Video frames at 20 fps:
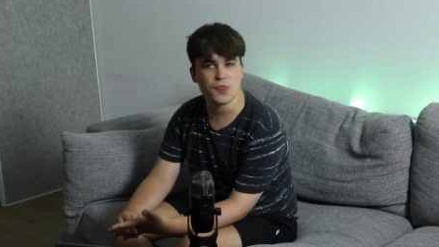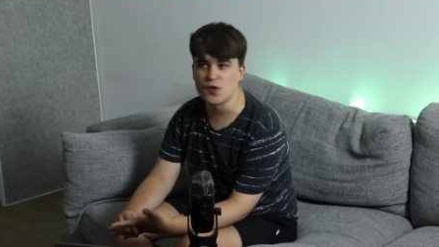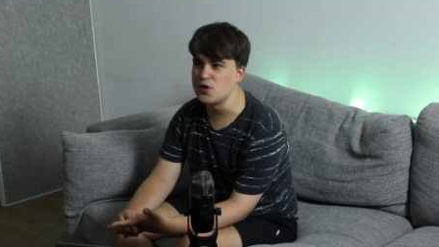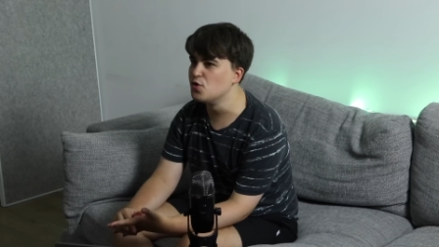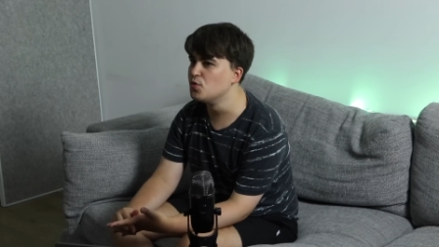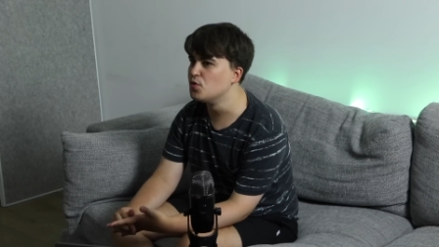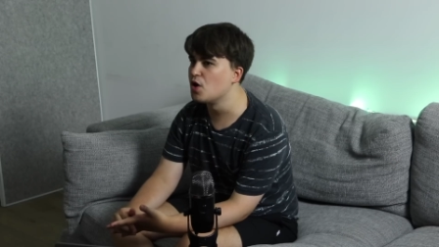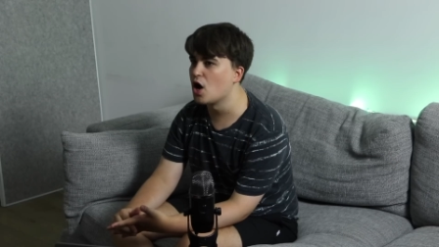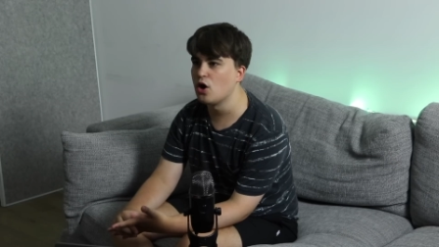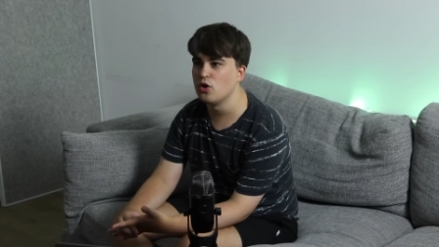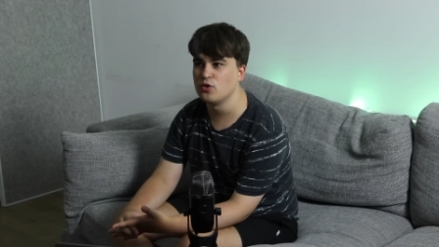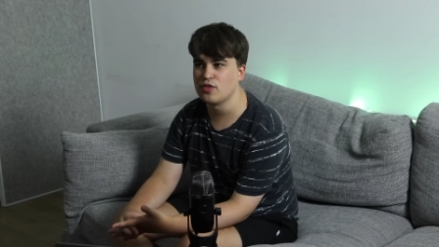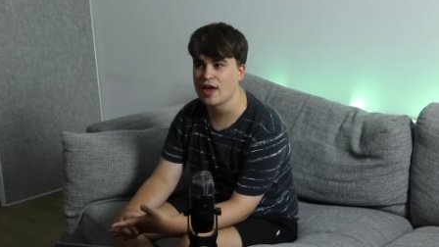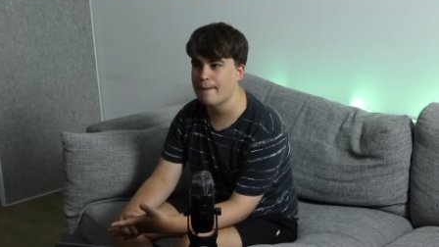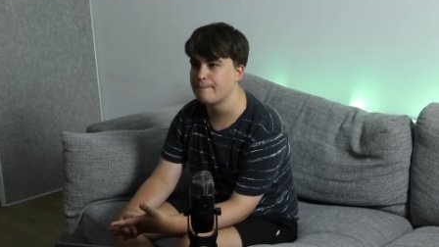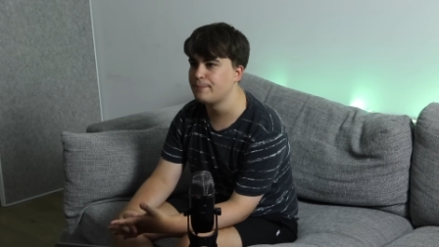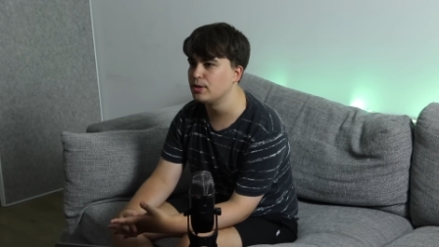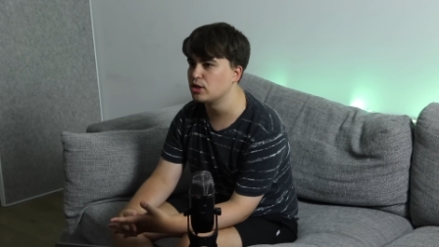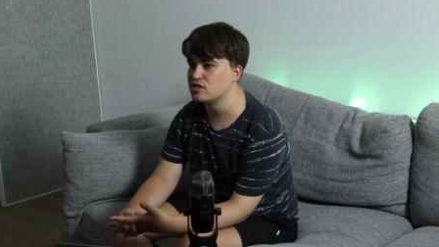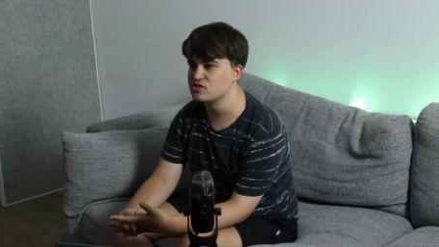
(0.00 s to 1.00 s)
You know
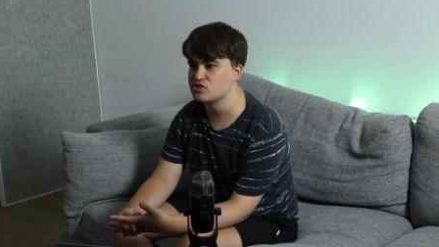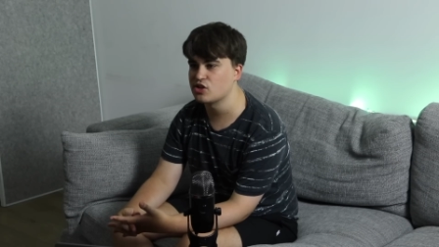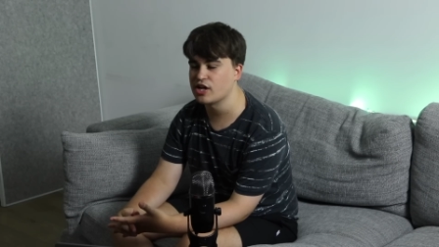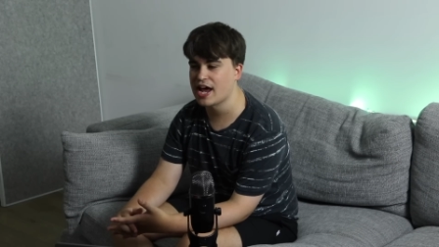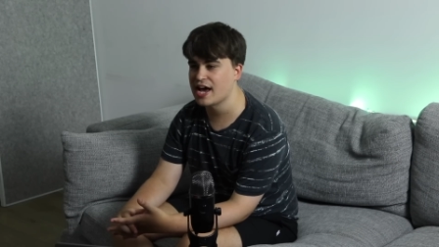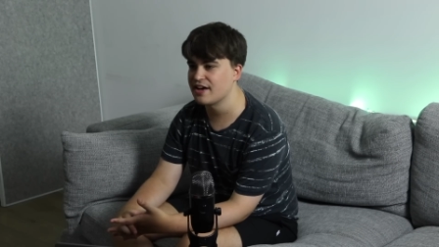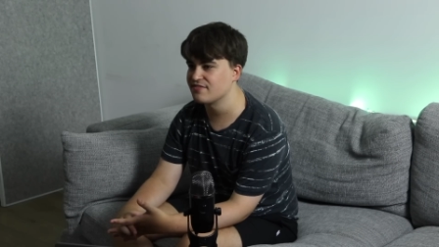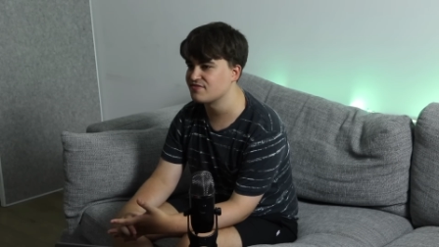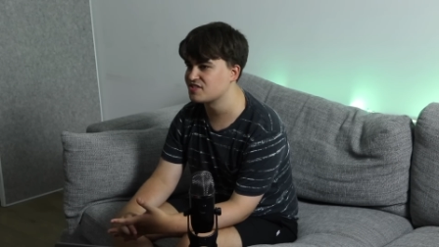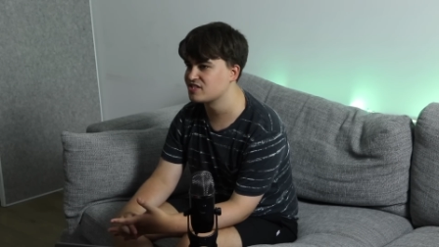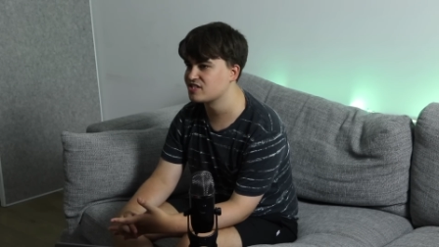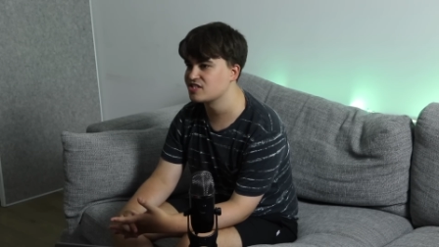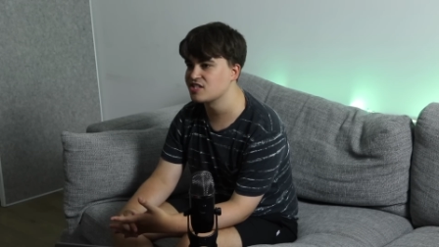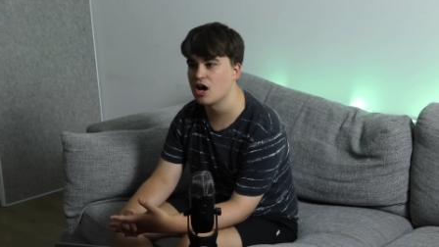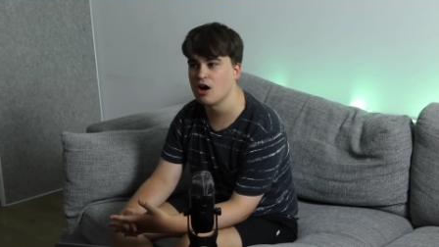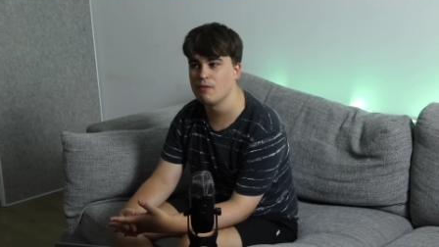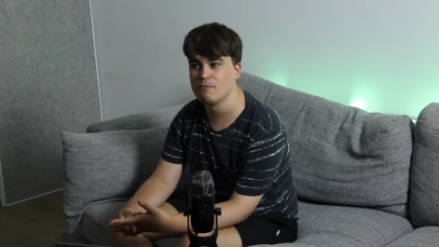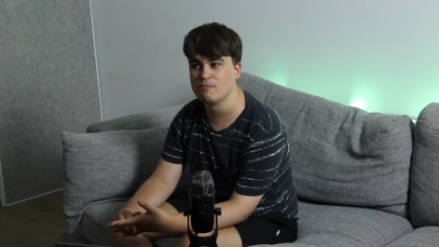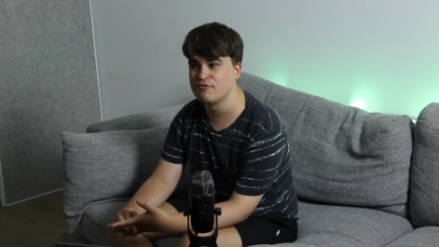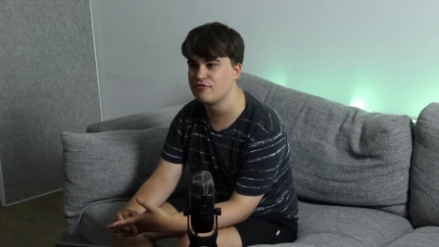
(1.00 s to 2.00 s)
that book is gonna have
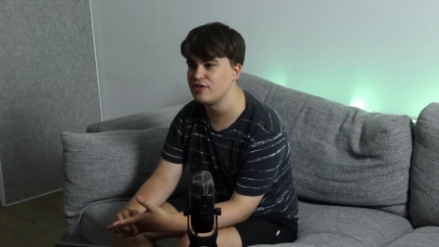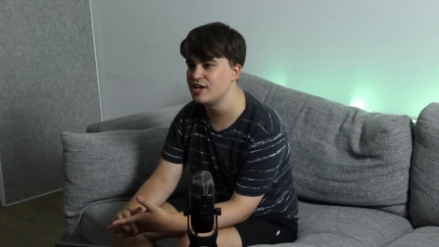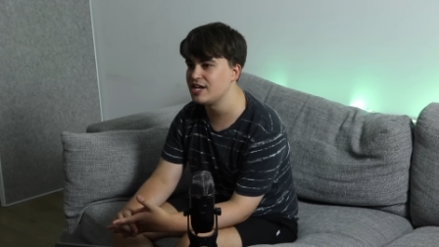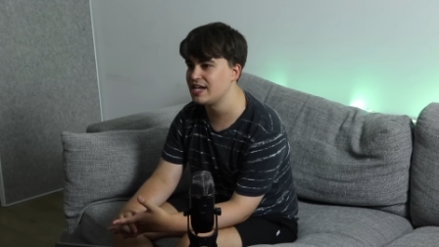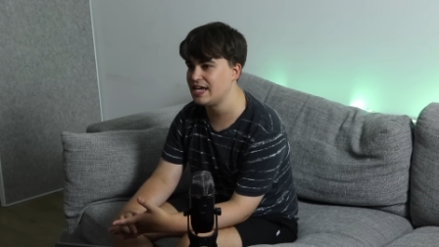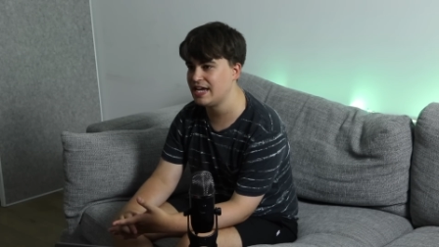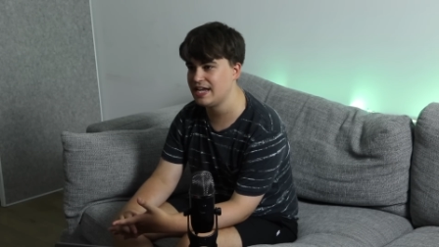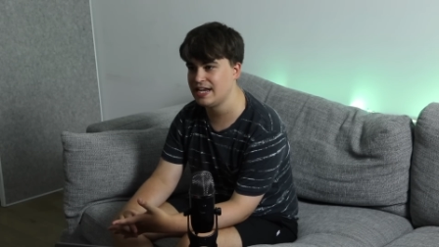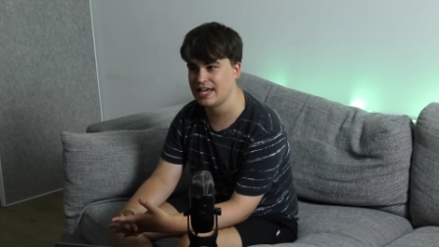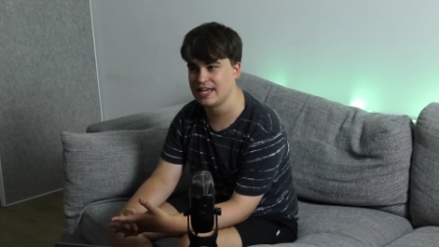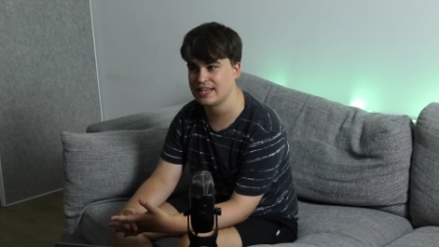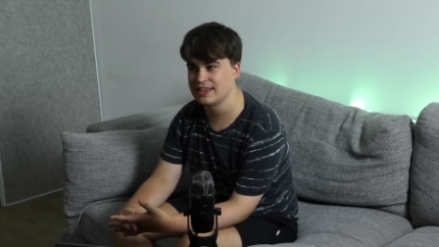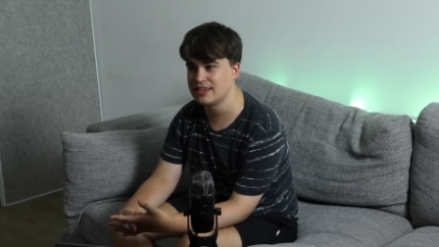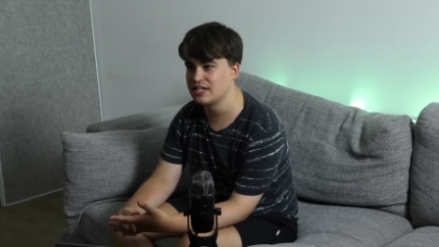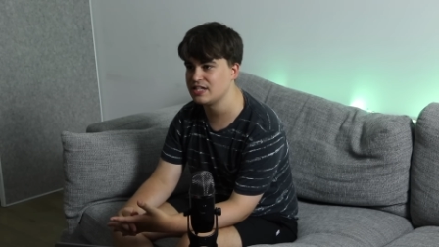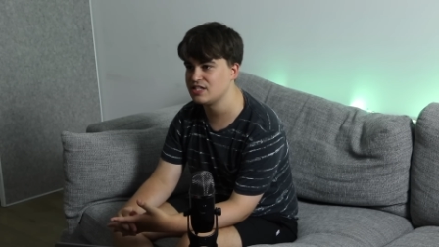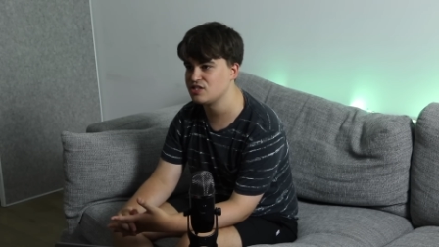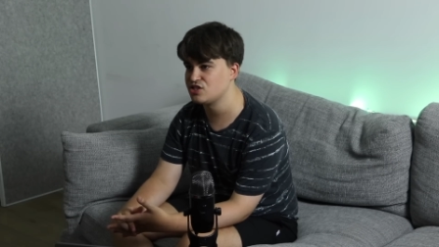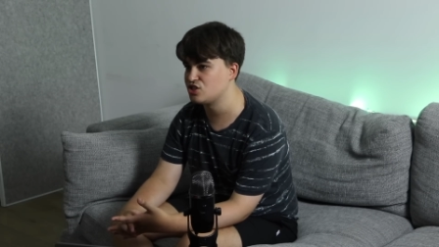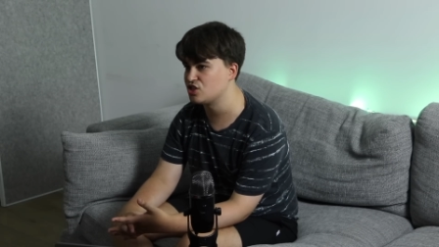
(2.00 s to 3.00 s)
something in it
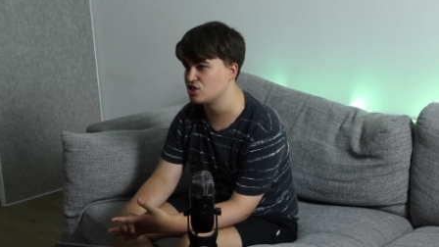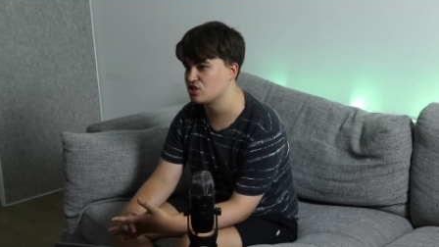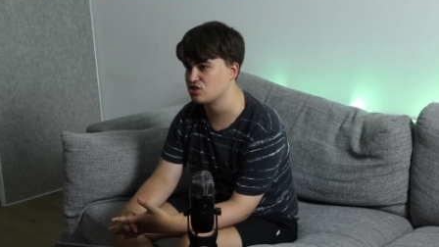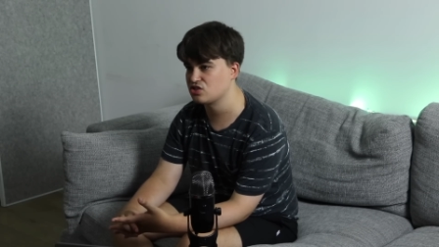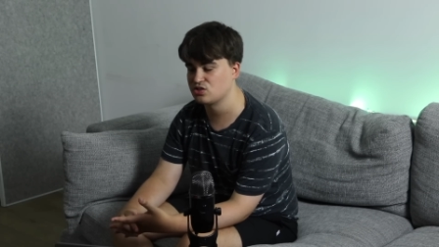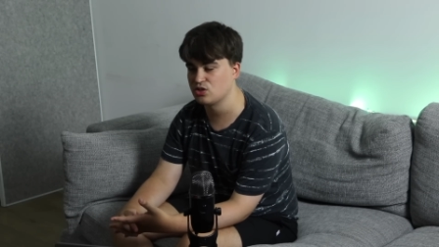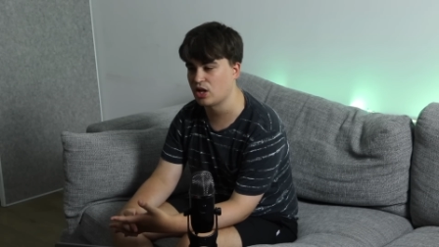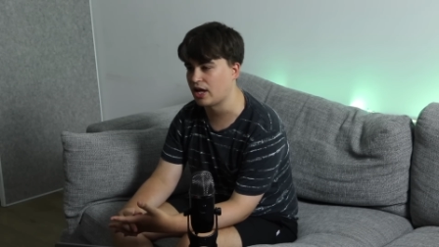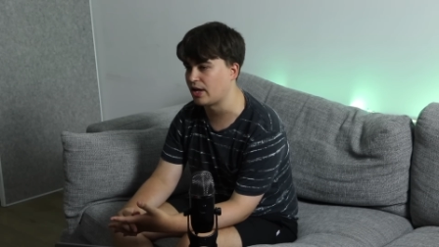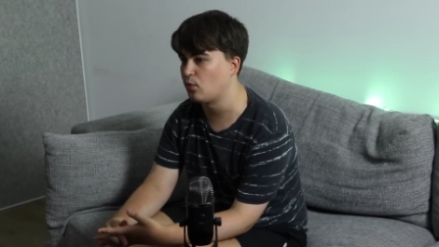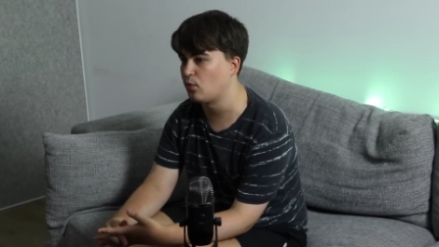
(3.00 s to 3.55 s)
that is just like